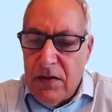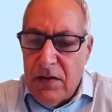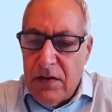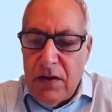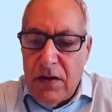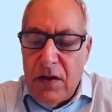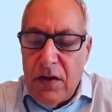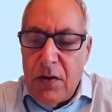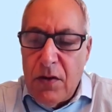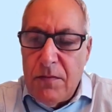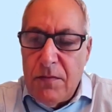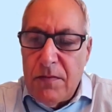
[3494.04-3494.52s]

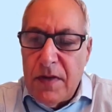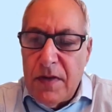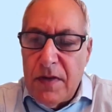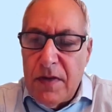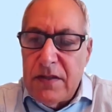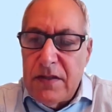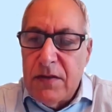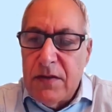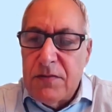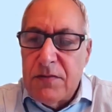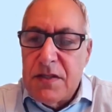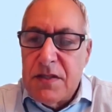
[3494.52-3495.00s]
Nope, I
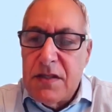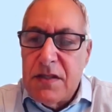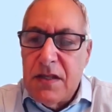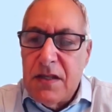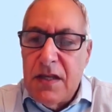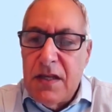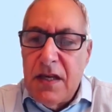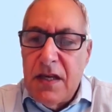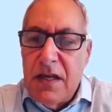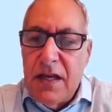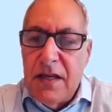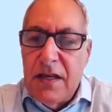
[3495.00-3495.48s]
don't
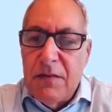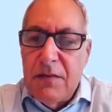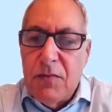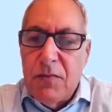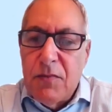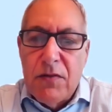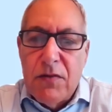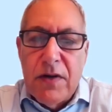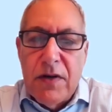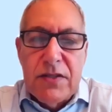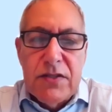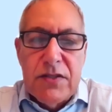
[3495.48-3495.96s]
see any more
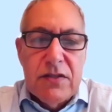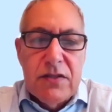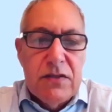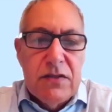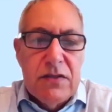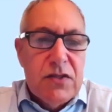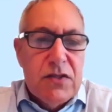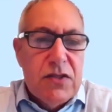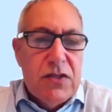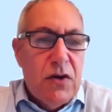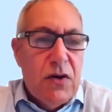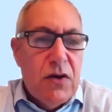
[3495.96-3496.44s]

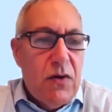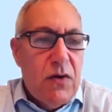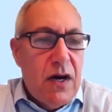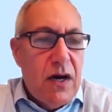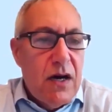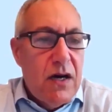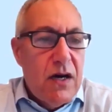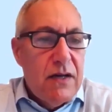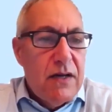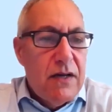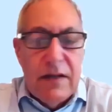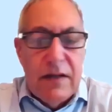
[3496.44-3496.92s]
questions. So
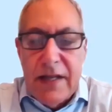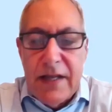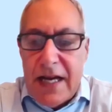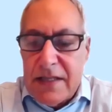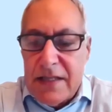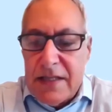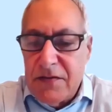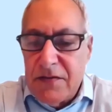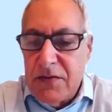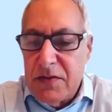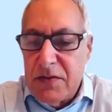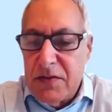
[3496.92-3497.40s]
the
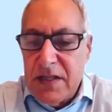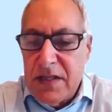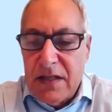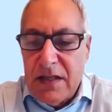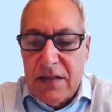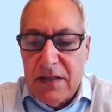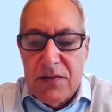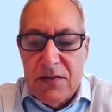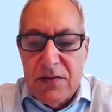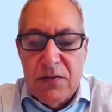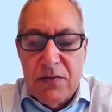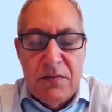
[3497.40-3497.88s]
last few
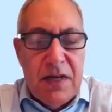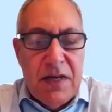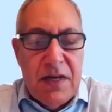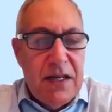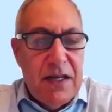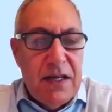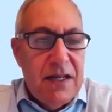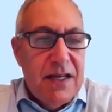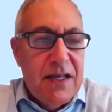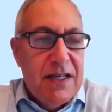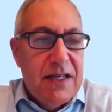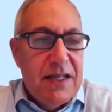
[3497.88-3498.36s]
seconds
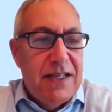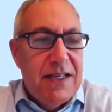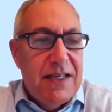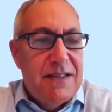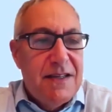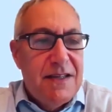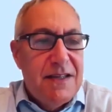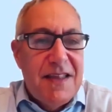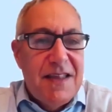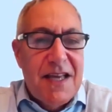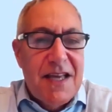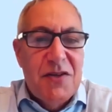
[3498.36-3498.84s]
remaining, I'd like to
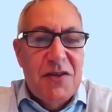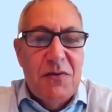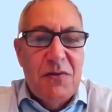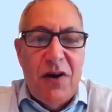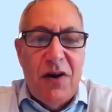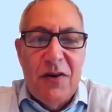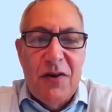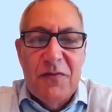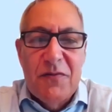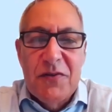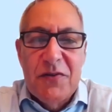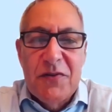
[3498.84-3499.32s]
thank you
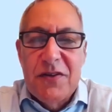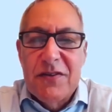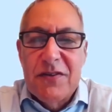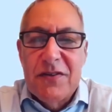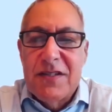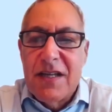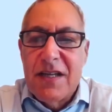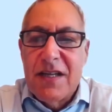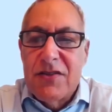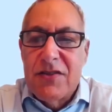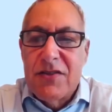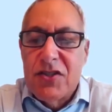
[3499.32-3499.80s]
all for your
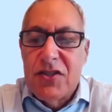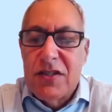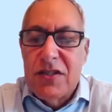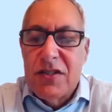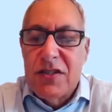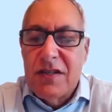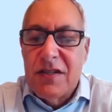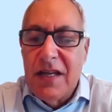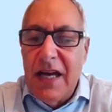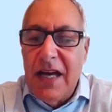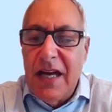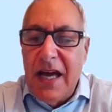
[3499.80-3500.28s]

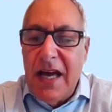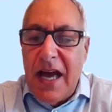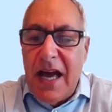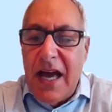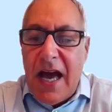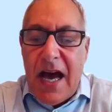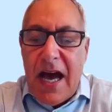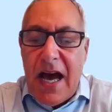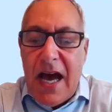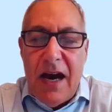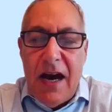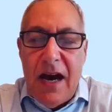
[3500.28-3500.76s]
attention.
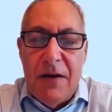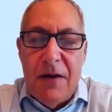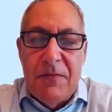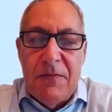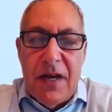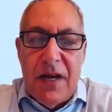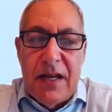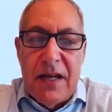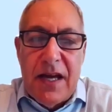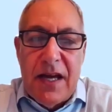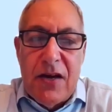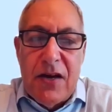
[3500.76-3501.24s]

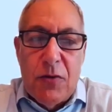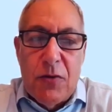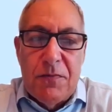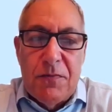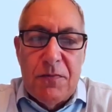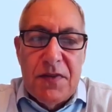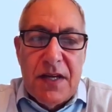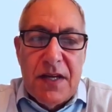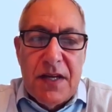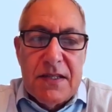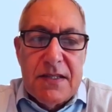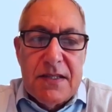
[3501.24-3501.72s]
And I hope
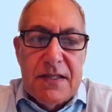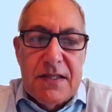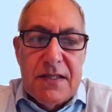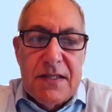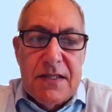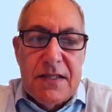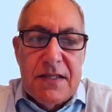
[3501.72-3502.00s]
that